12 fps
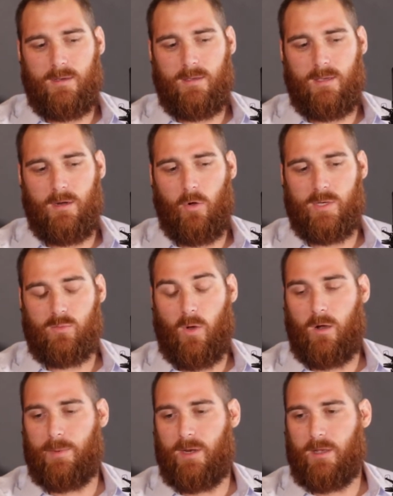he'd always
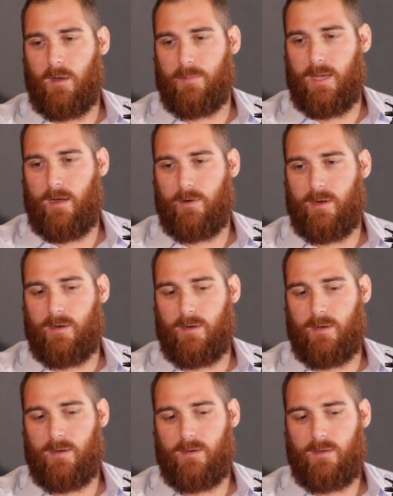wanted me to come down
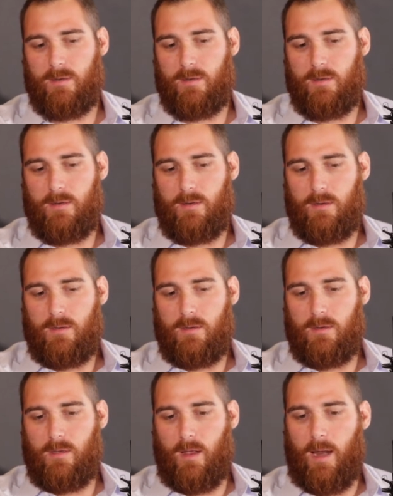and
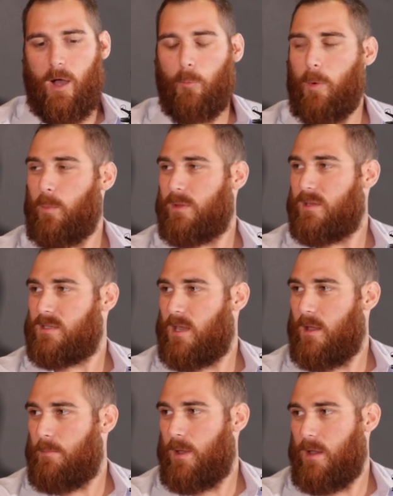help him with his
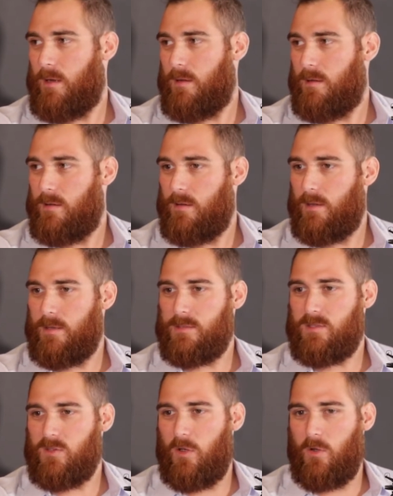campaign. And
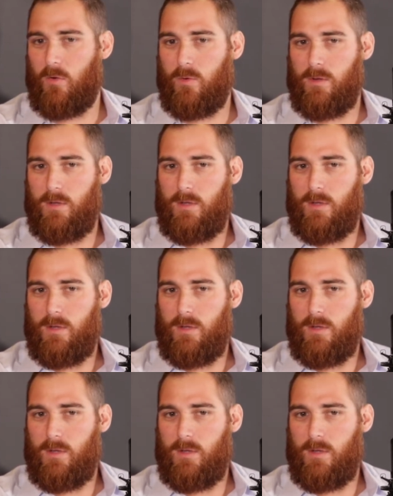so,